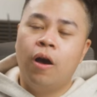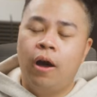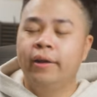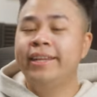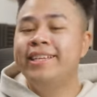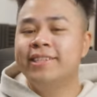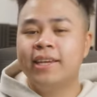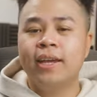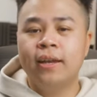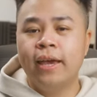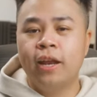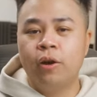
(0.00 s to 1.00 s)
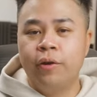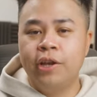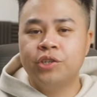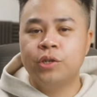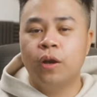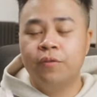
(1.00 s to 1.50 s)
on the second
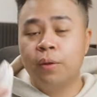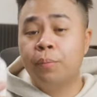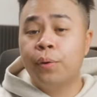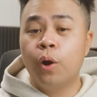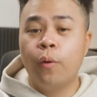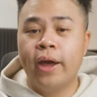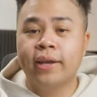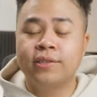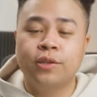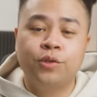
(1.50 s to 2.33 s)
iteration of the Pro X